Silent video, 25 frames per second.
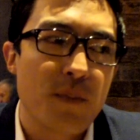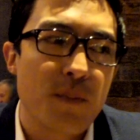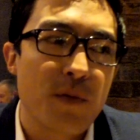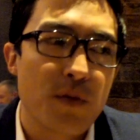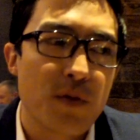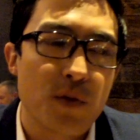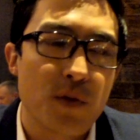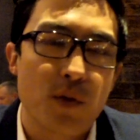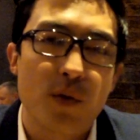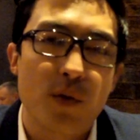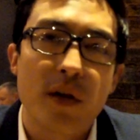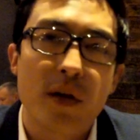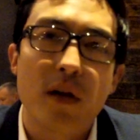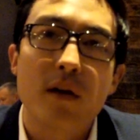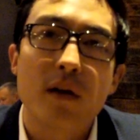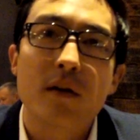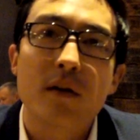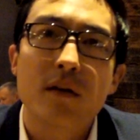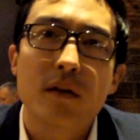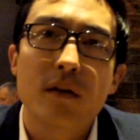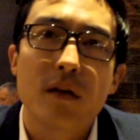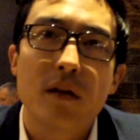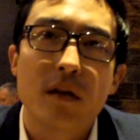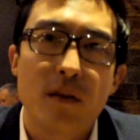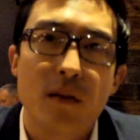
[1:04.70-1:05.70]
took me through the ringer
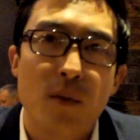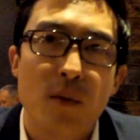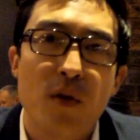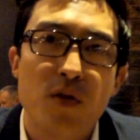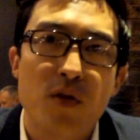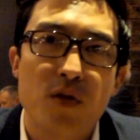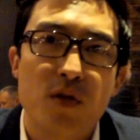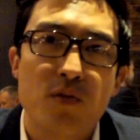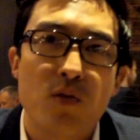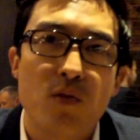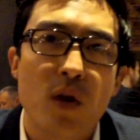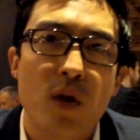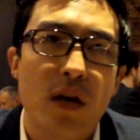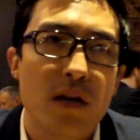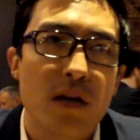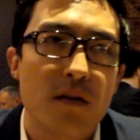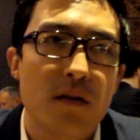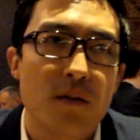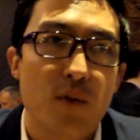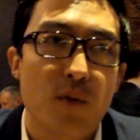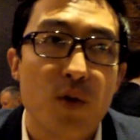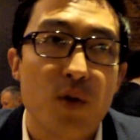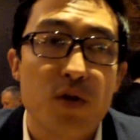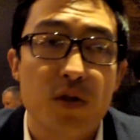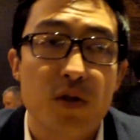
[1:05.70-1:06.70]

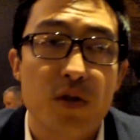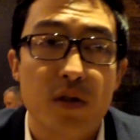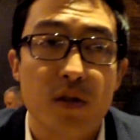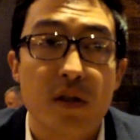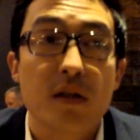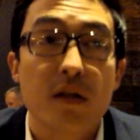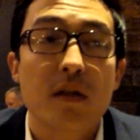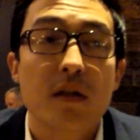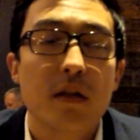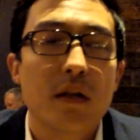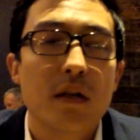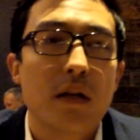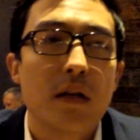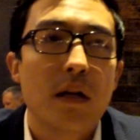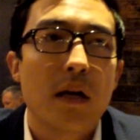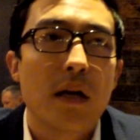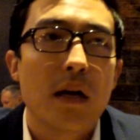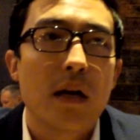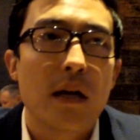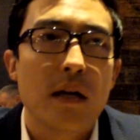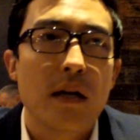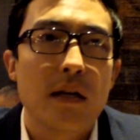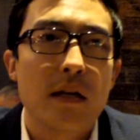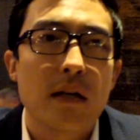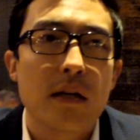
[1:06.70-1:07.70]
emotionally,
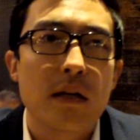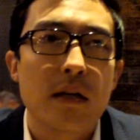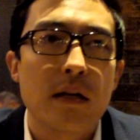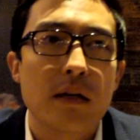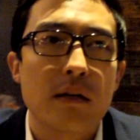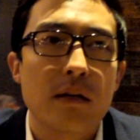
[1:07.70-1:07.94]
and